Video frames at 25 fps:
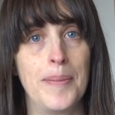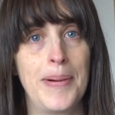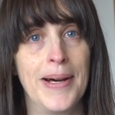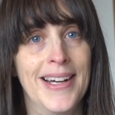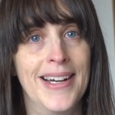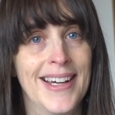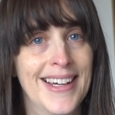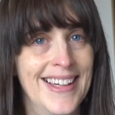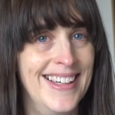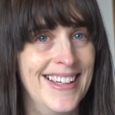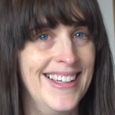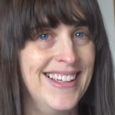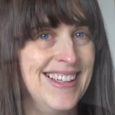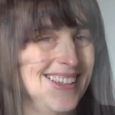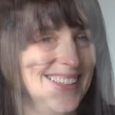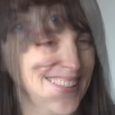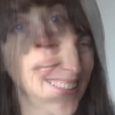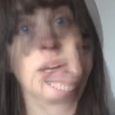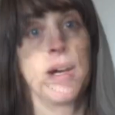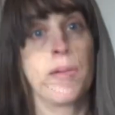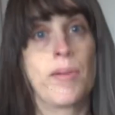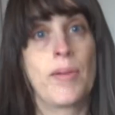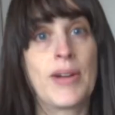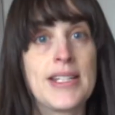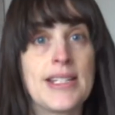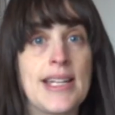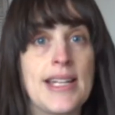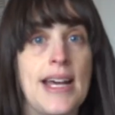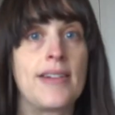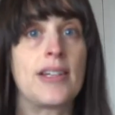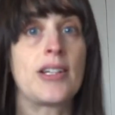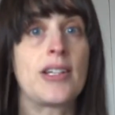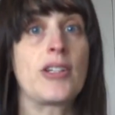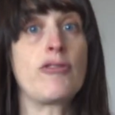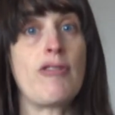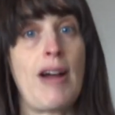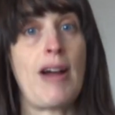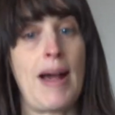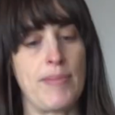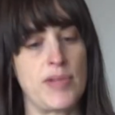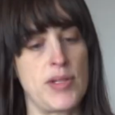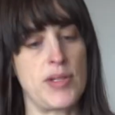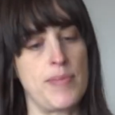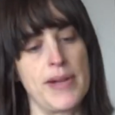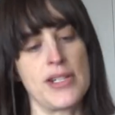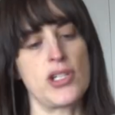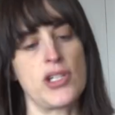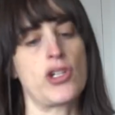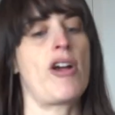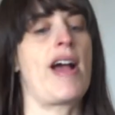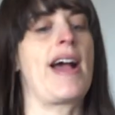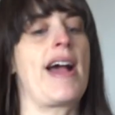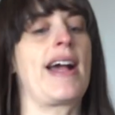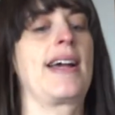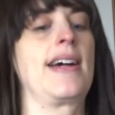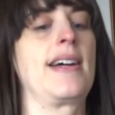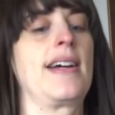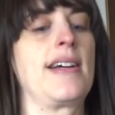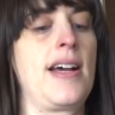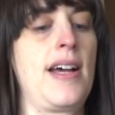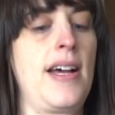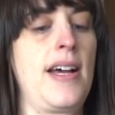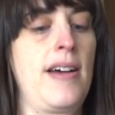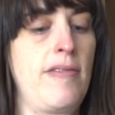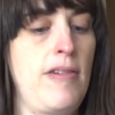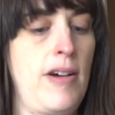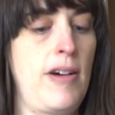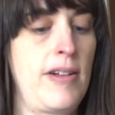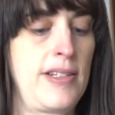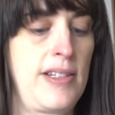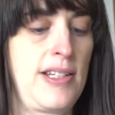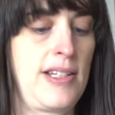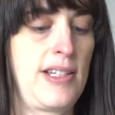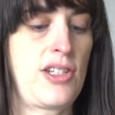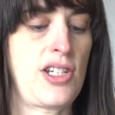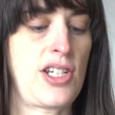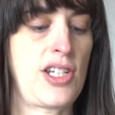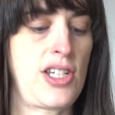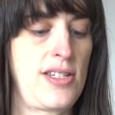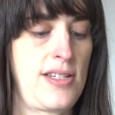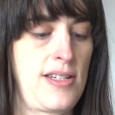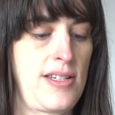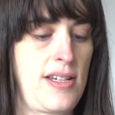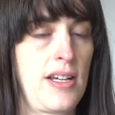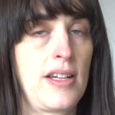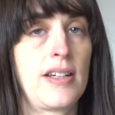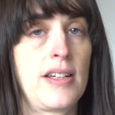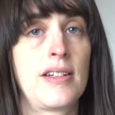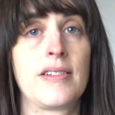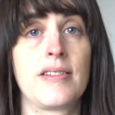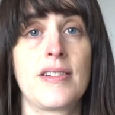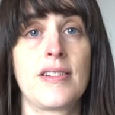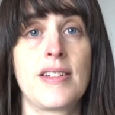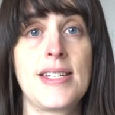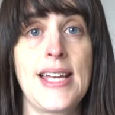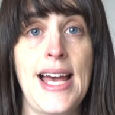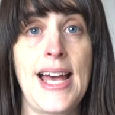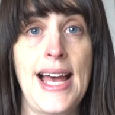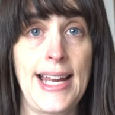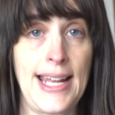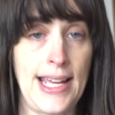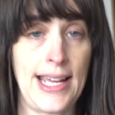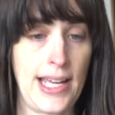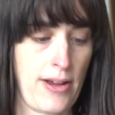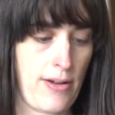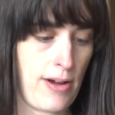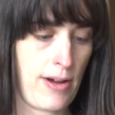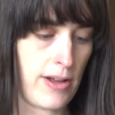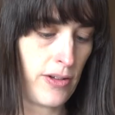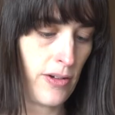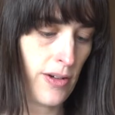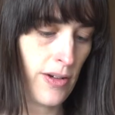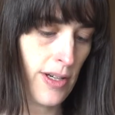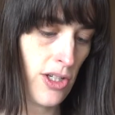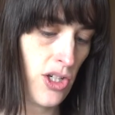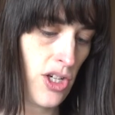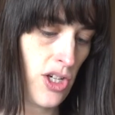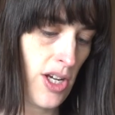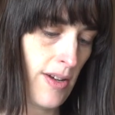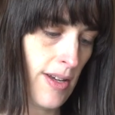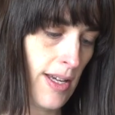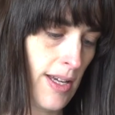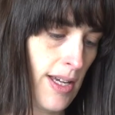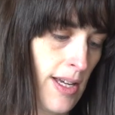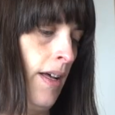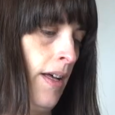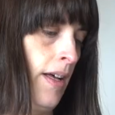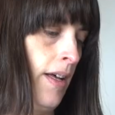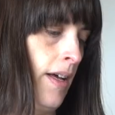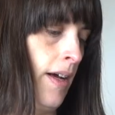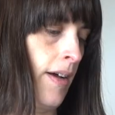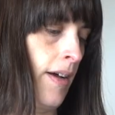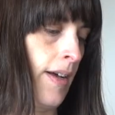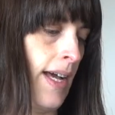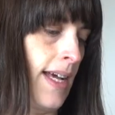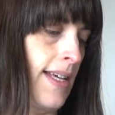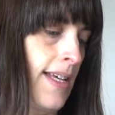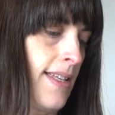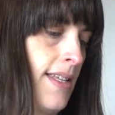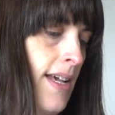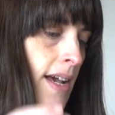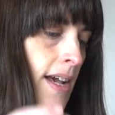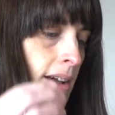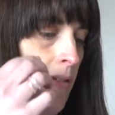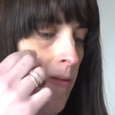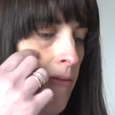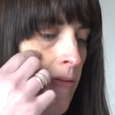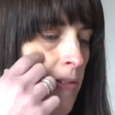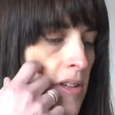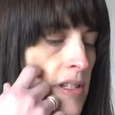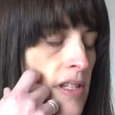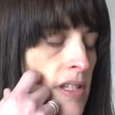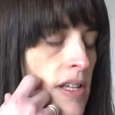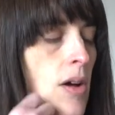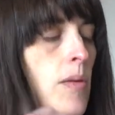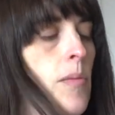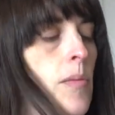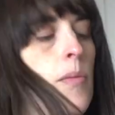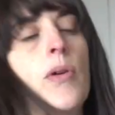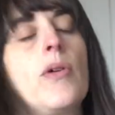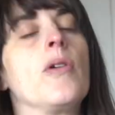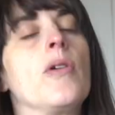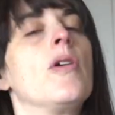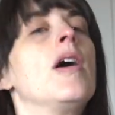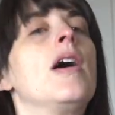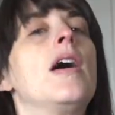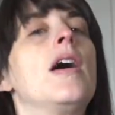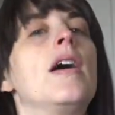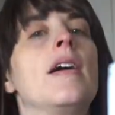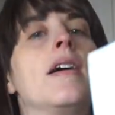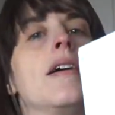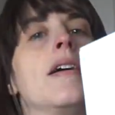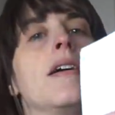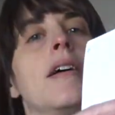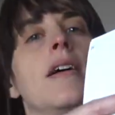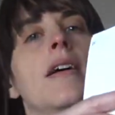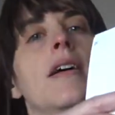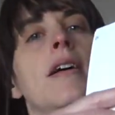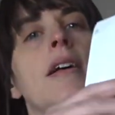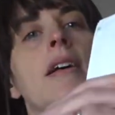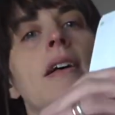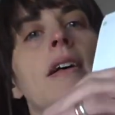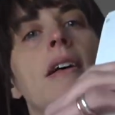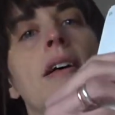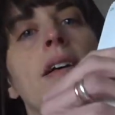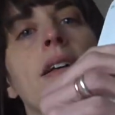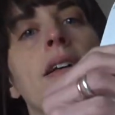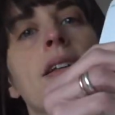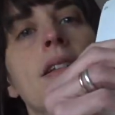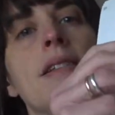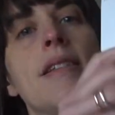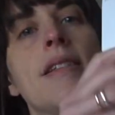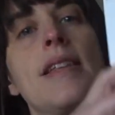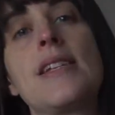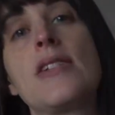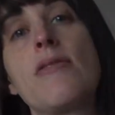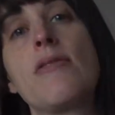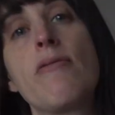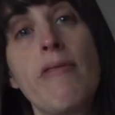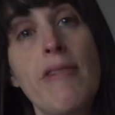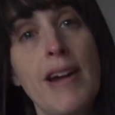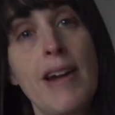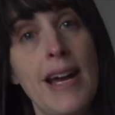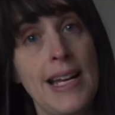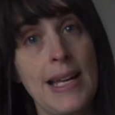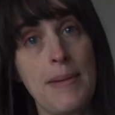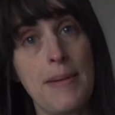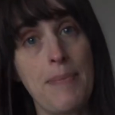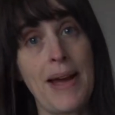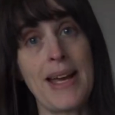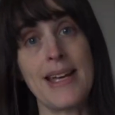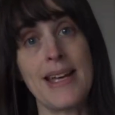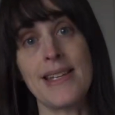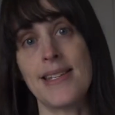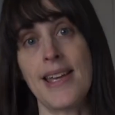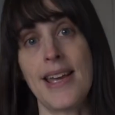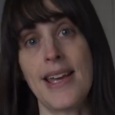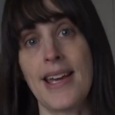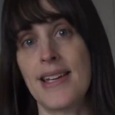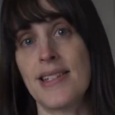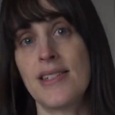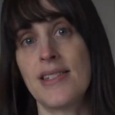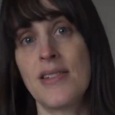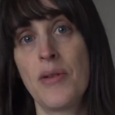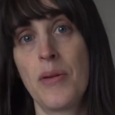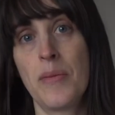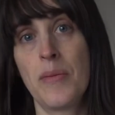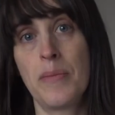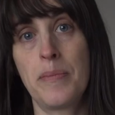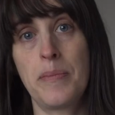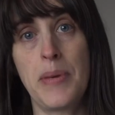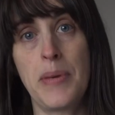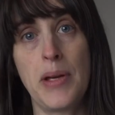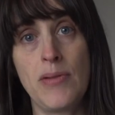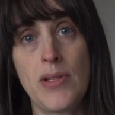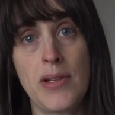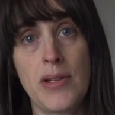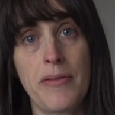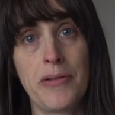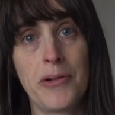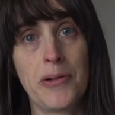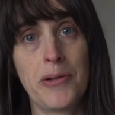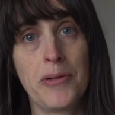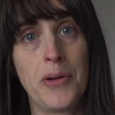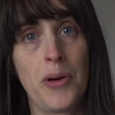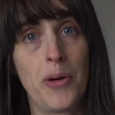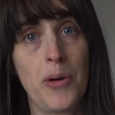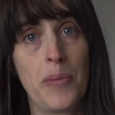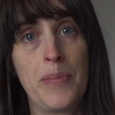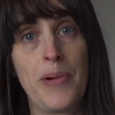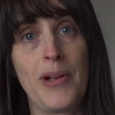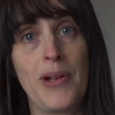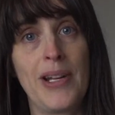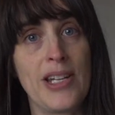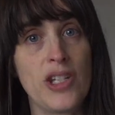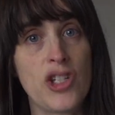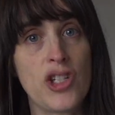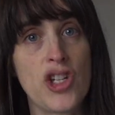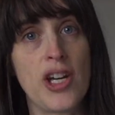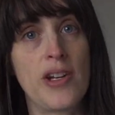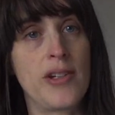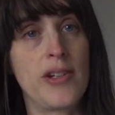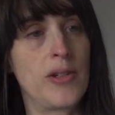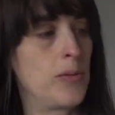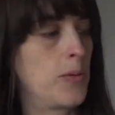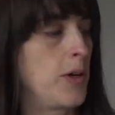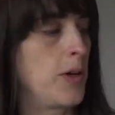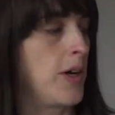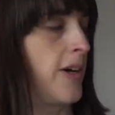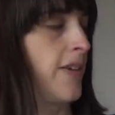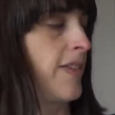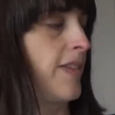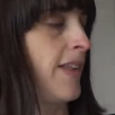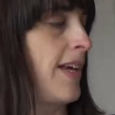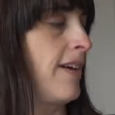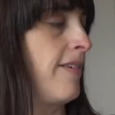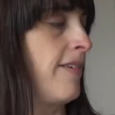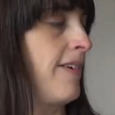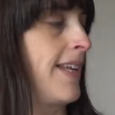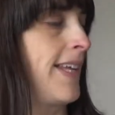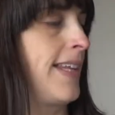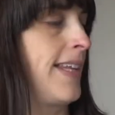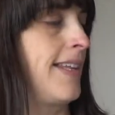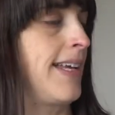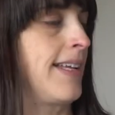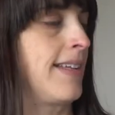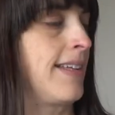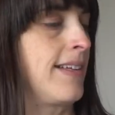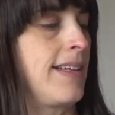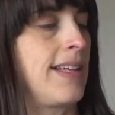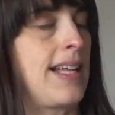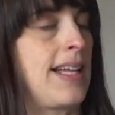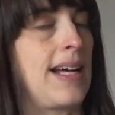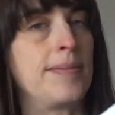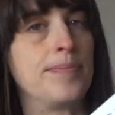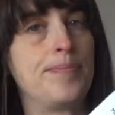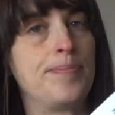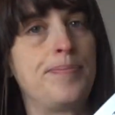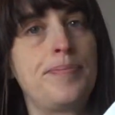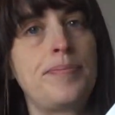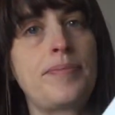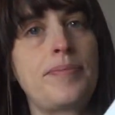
I went down and grabbed my tracker rather than just telling you. I thought I'd show you. Okay, so for example, it's really basic. It's not beautiful or bullet journal worthy or anything like that.